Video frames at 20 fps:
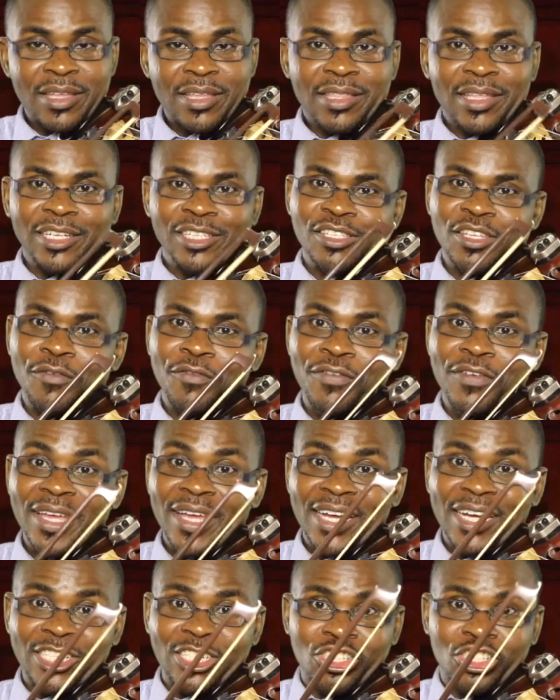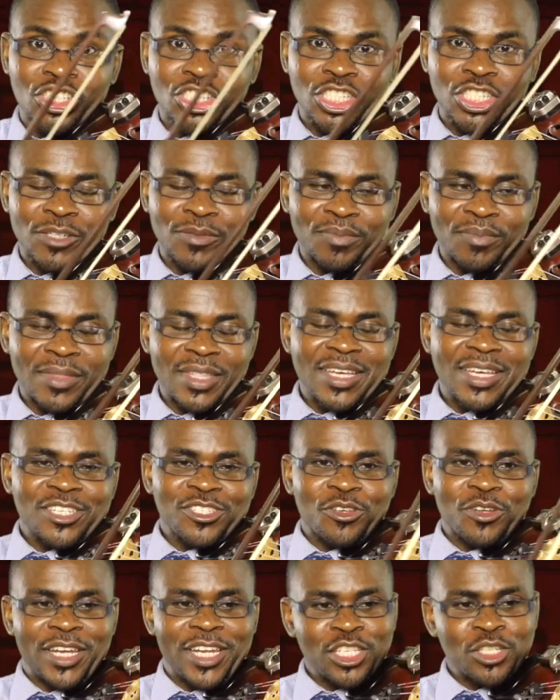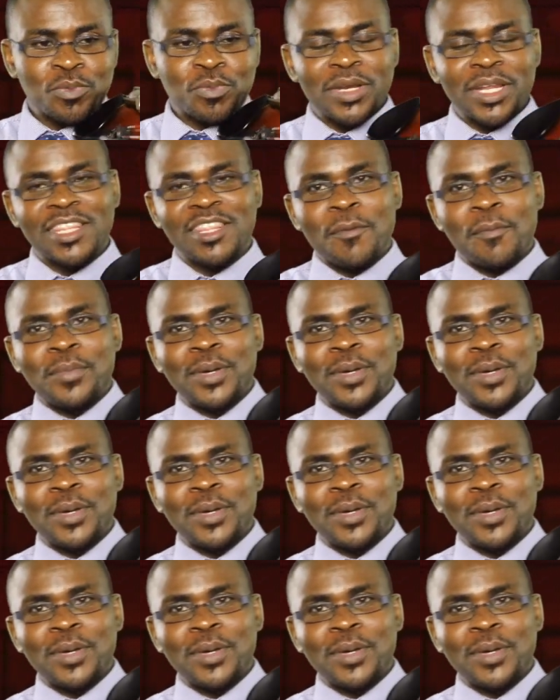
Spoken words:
That's a finger G. So let's play the